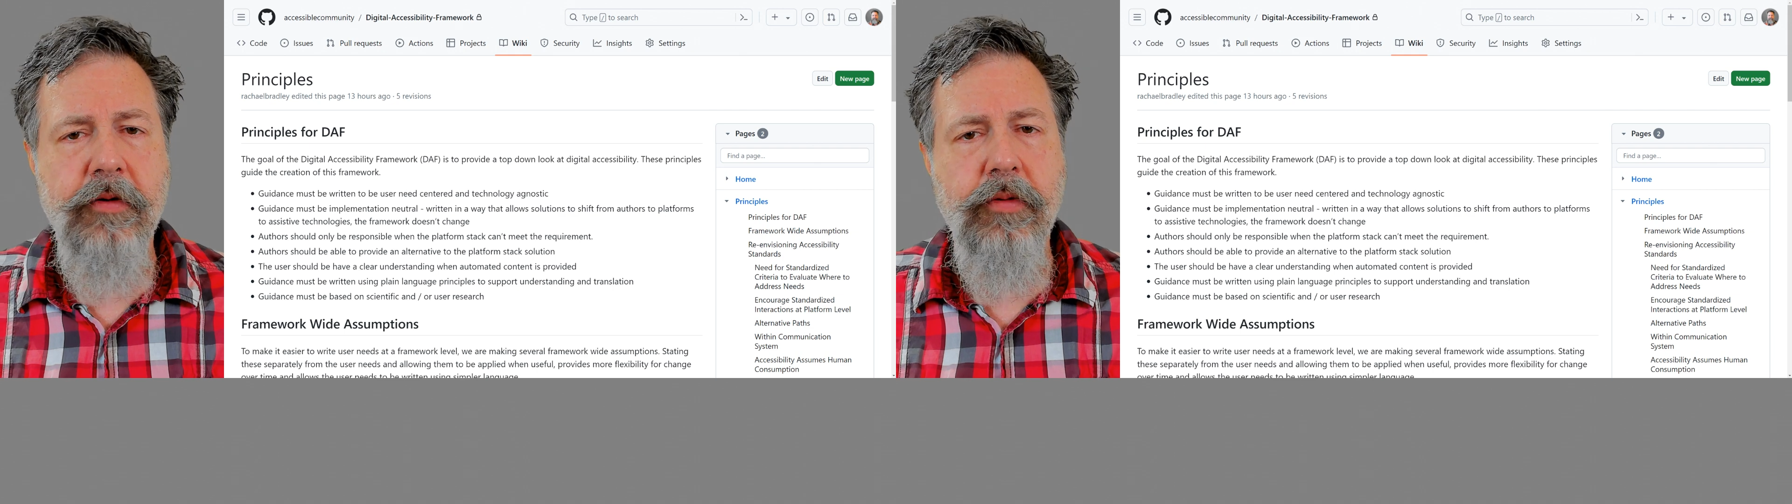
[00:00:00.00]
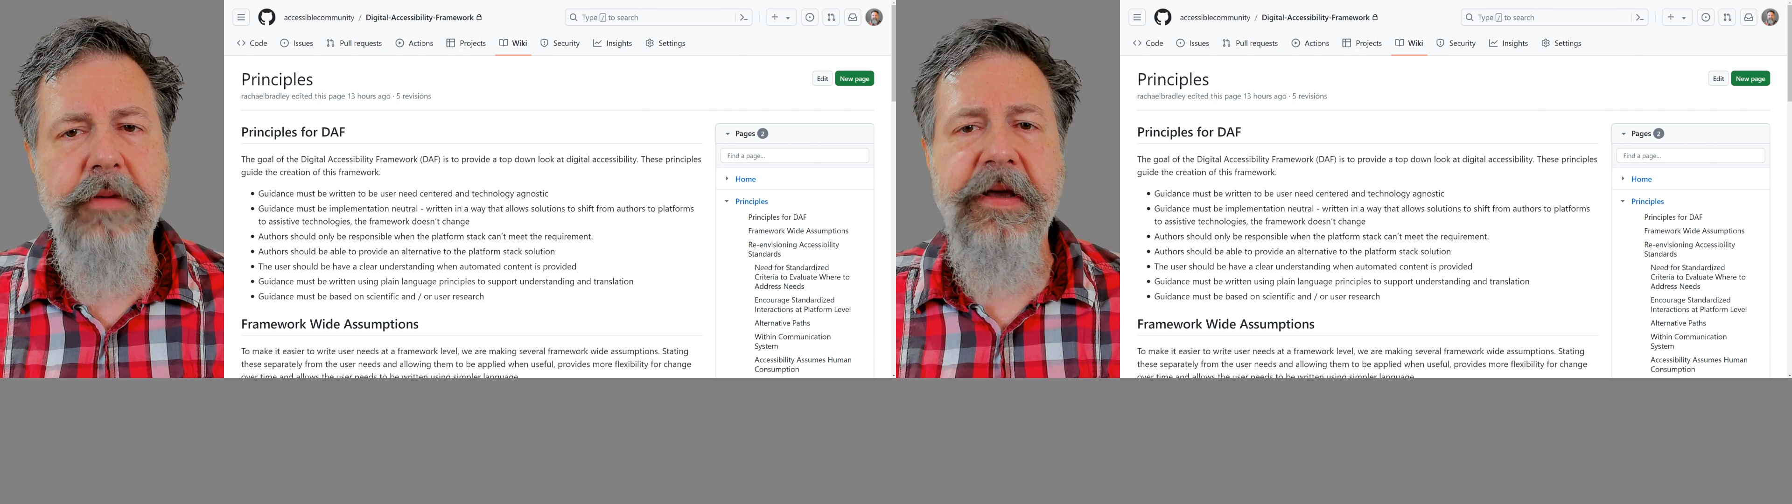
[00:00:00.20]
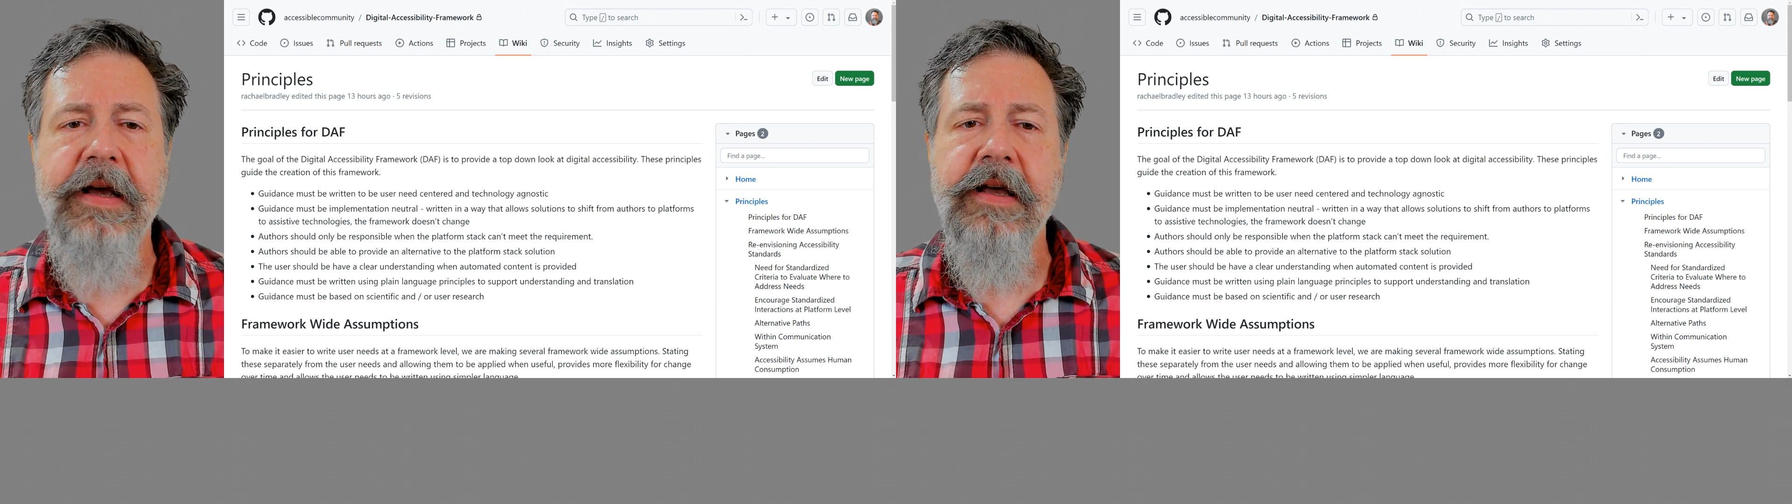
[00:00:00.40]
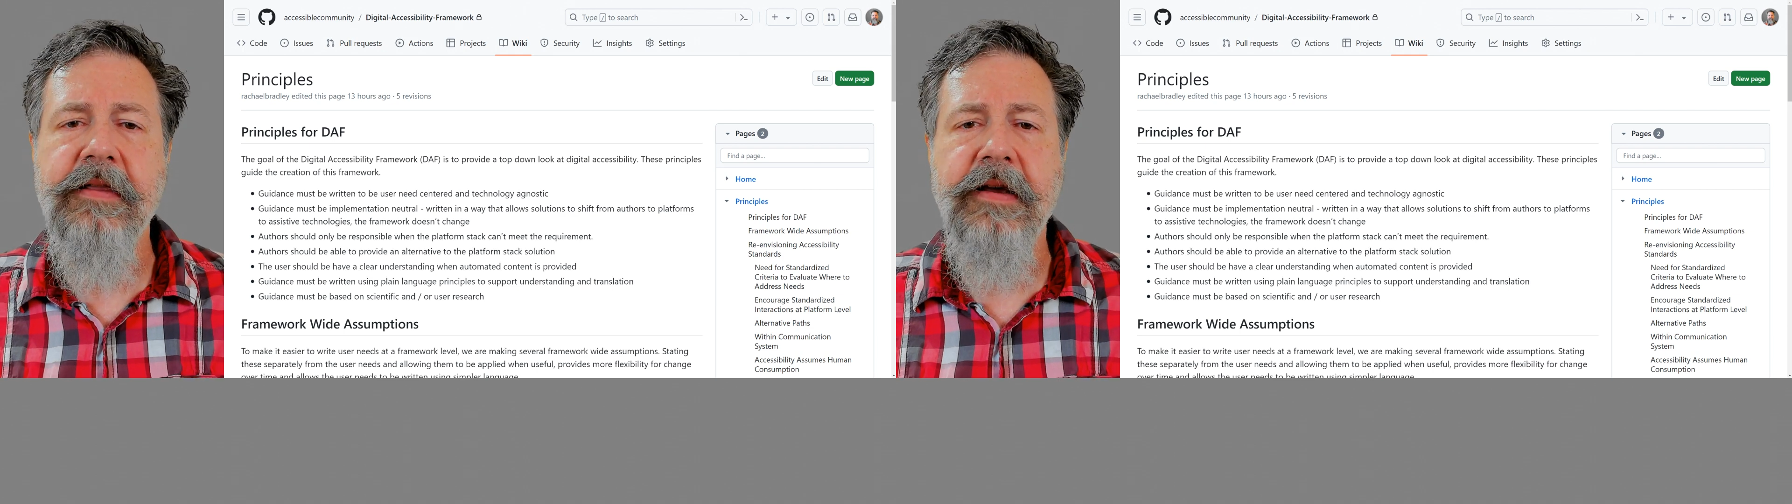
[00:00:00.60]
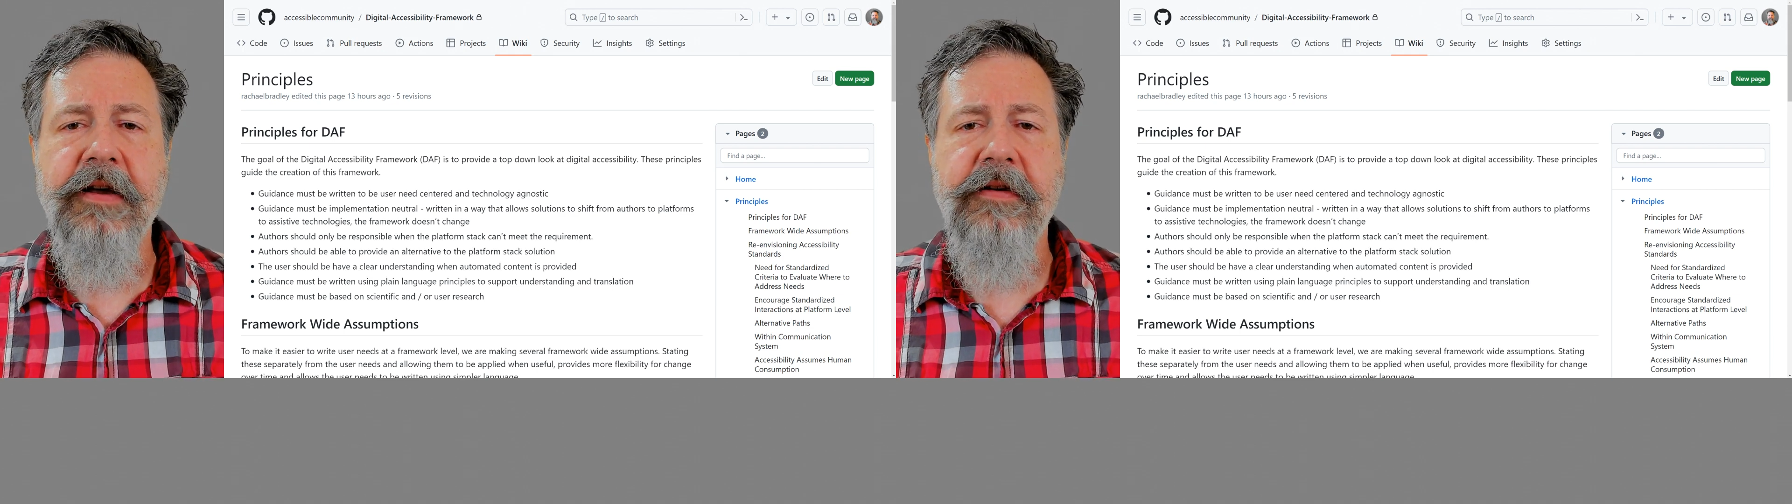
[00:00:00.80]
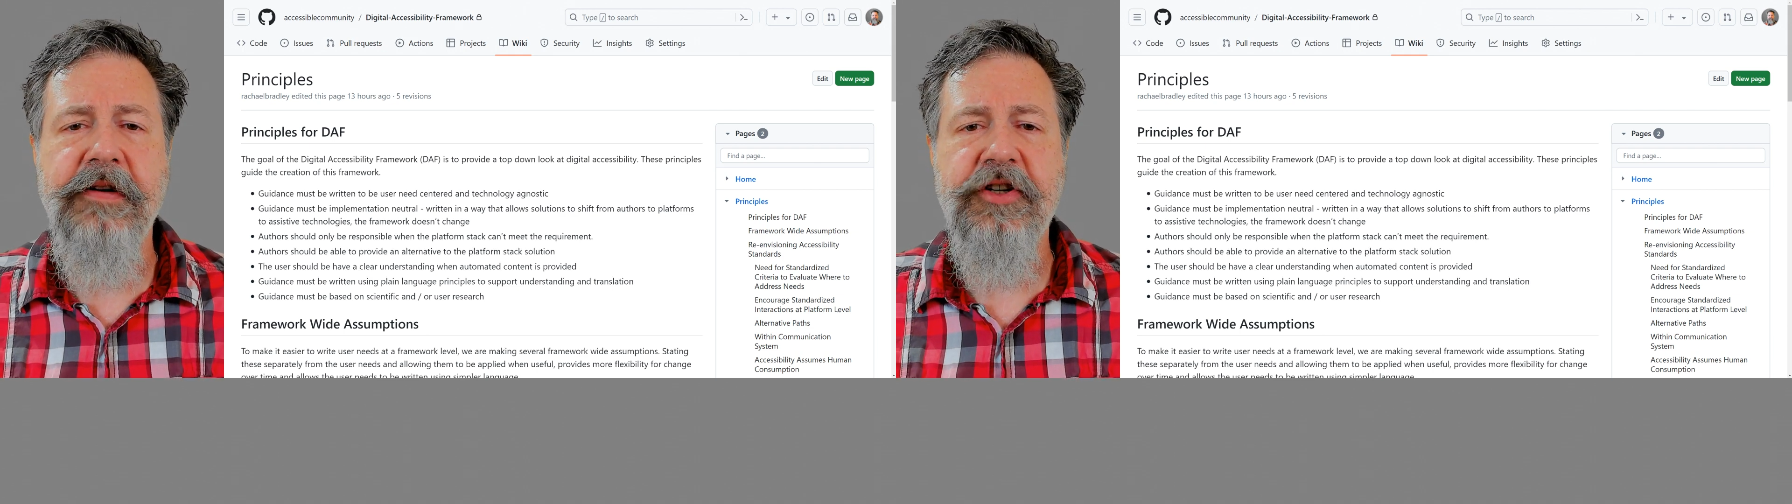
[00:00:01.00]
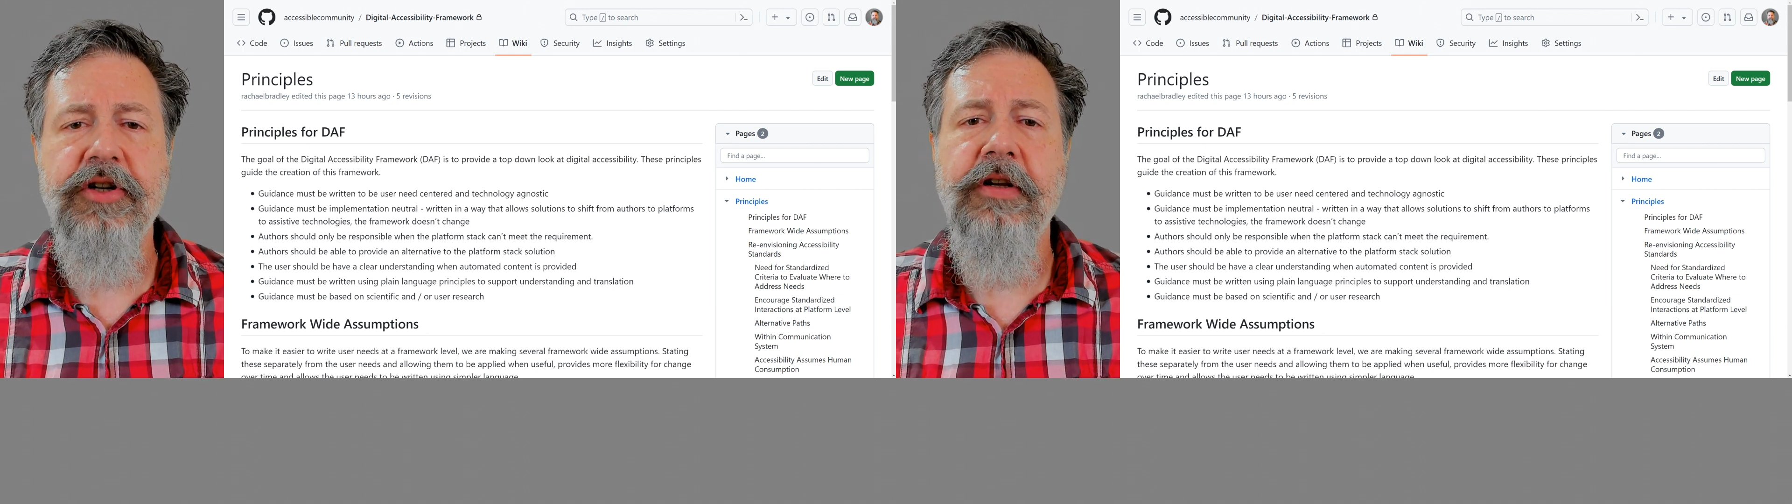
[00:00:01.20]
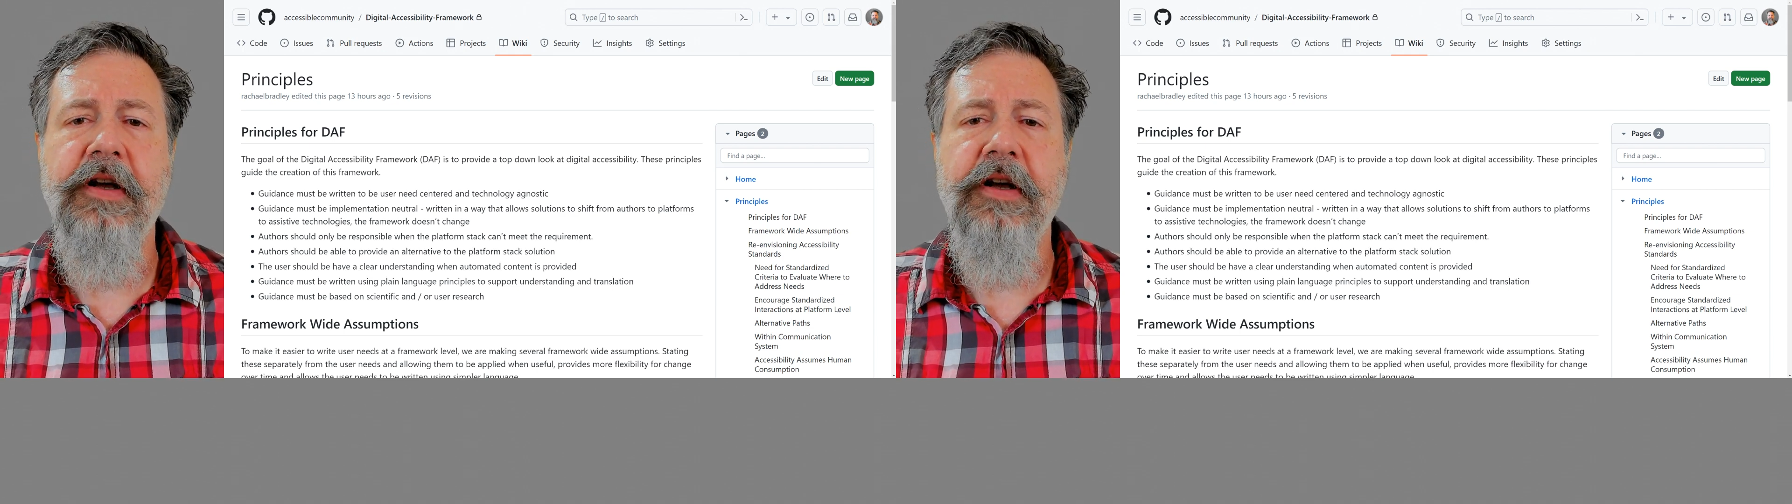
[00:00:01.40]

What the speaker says: We began the Digital